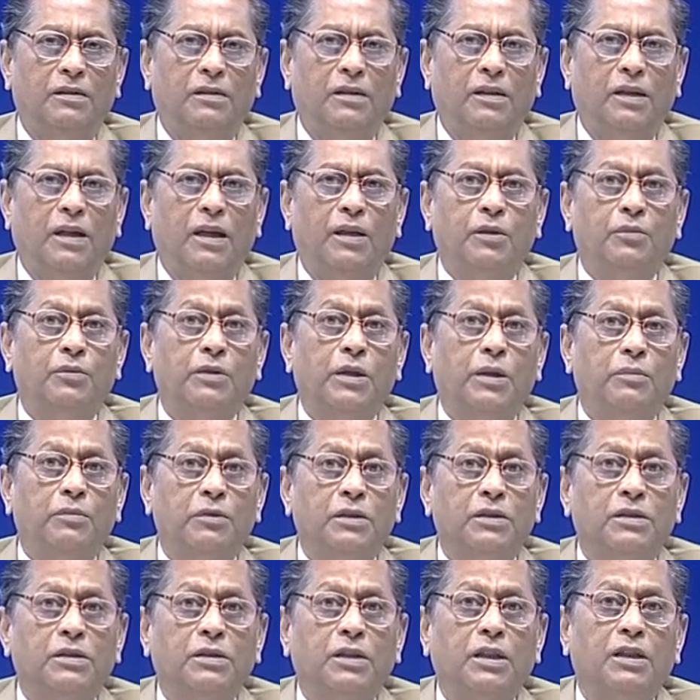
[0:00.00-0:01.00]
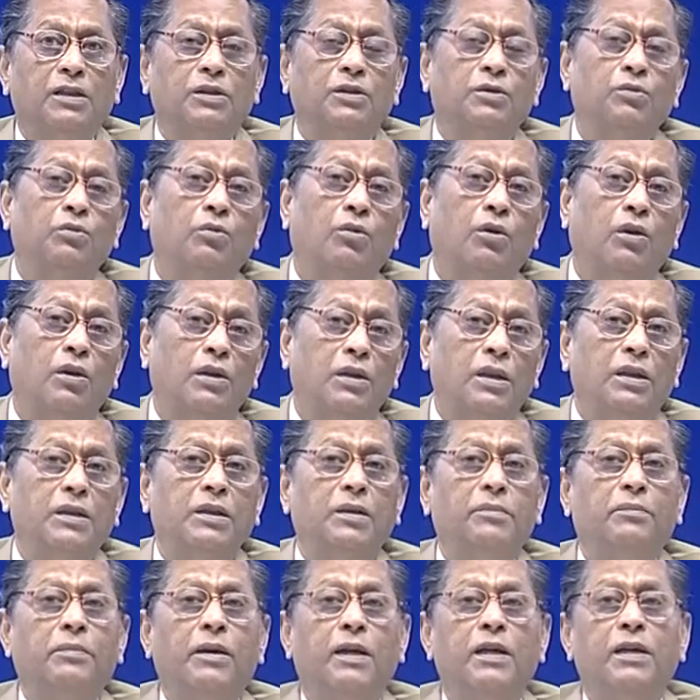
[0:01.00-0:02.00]
And we have discussed what are the
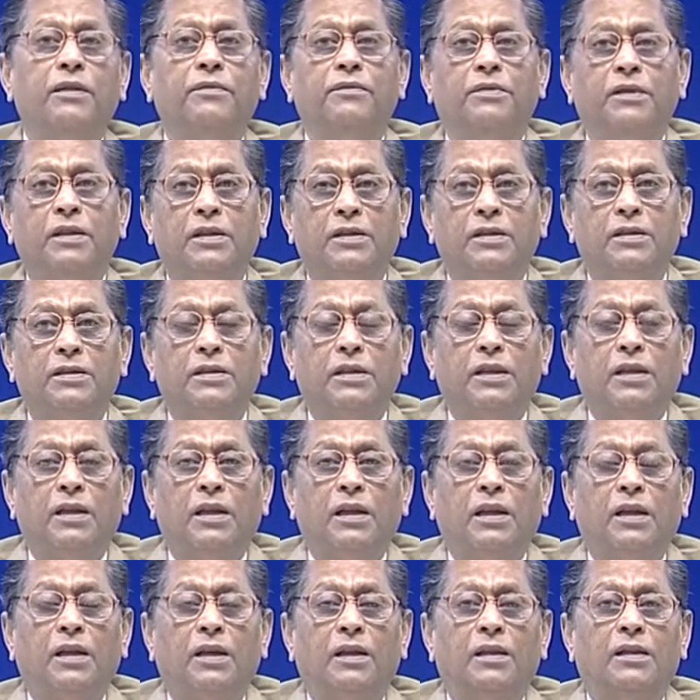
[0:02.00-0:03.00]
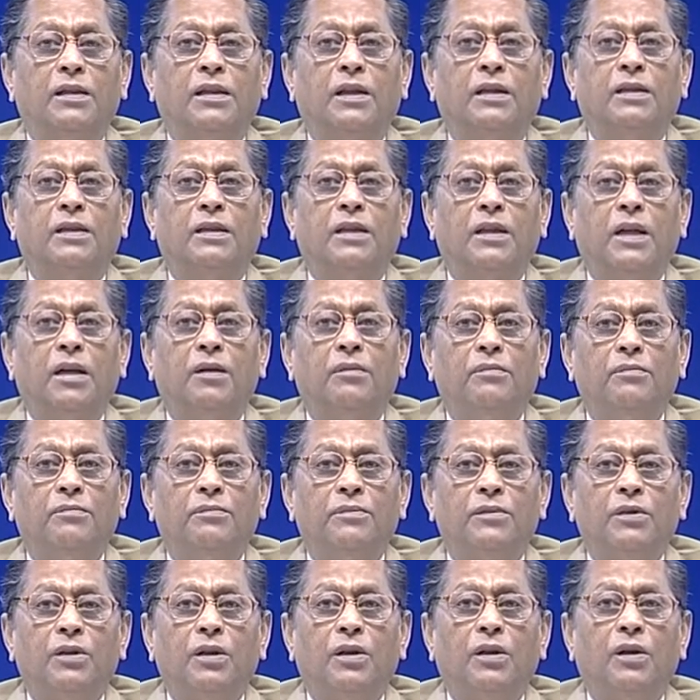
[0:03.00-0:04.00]
benefits that come
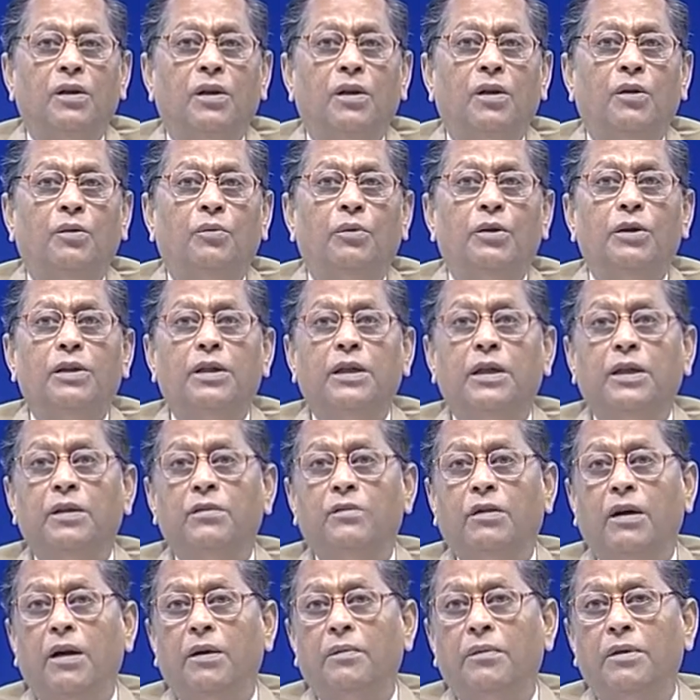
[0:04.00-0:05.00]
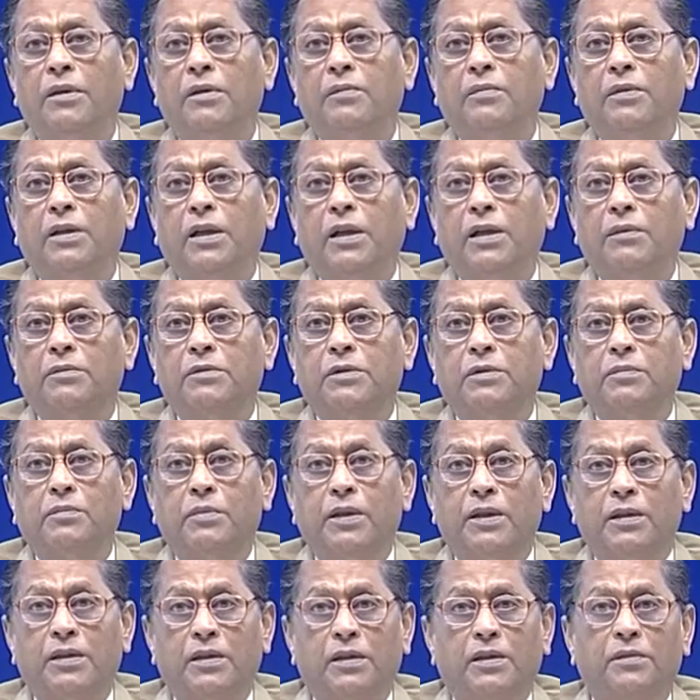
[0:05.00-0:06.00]
when the environment becomes
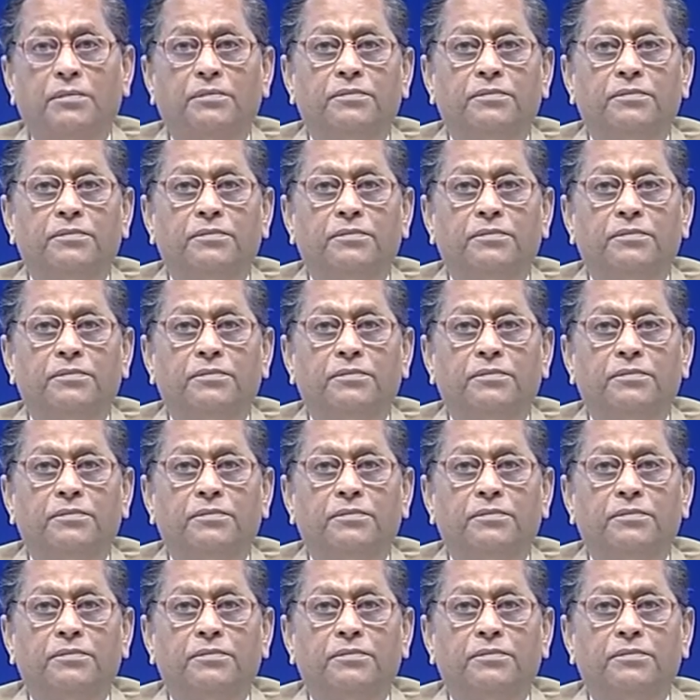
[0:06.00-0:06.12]
better.